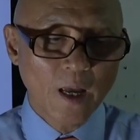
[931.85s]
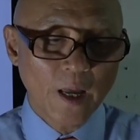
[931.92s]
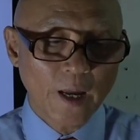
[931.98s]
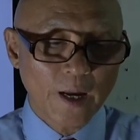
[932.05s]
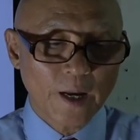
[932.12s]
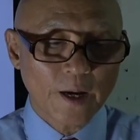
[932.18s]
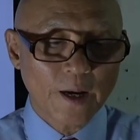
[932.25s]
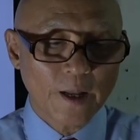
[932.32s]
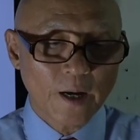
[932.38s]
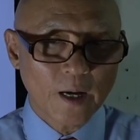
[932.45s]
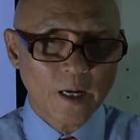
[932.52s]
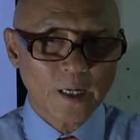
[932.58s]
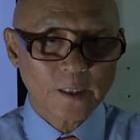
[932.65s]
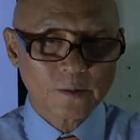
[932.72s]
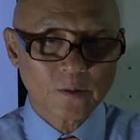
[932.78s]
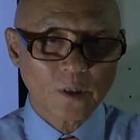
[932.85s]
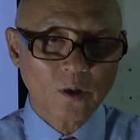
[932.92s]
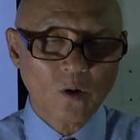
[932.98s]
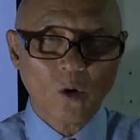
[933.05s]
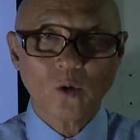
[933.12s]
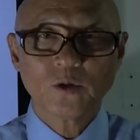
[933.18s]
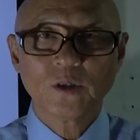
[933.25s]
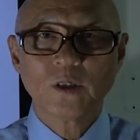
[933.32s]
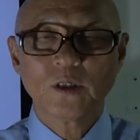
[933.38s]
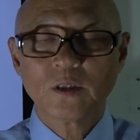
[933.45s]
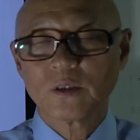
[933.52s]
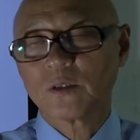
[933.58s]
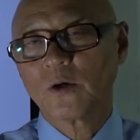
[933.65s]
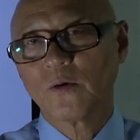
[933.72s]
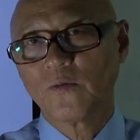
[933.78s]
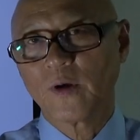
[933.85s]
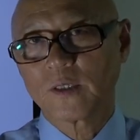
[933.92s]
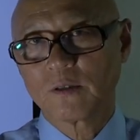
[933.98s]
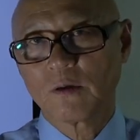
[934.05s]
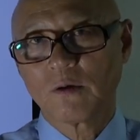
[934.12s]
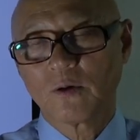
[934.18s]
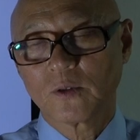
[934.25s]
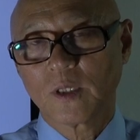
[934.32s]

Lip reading: And the causes of external